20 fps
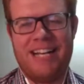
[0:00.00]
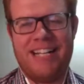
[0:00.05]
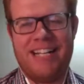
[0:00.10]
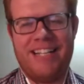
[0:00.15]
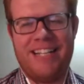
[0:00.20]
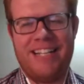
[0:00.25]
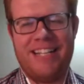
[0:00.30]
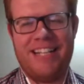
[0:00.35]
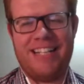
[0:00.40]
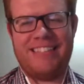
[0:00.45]

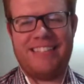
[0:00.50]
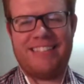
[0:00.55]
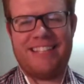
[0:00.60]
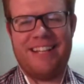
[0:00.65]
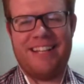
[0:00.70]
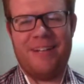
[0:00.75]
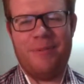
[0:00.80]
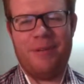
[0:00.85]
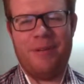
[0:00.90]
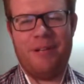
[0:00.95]
That's
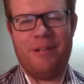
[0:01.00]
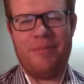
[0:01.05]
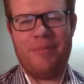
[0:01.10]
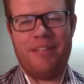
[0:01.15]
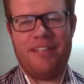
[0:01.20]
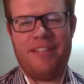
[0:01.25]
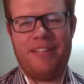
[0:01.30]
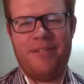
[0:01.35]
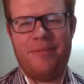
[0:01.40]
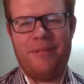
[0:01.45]
kind of what I'm
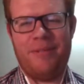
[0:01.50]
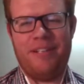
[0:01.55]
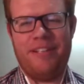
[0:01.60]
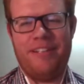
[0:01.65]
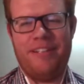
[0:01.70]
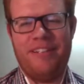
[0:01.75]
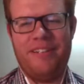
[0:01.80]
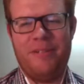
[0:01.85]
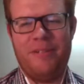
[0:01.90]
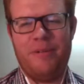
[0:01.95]
thinking
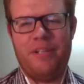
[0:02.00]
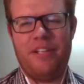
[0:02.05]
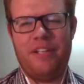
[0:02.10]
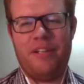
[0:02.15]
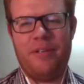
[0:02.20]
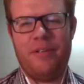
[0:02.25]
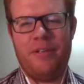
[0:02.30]
we do.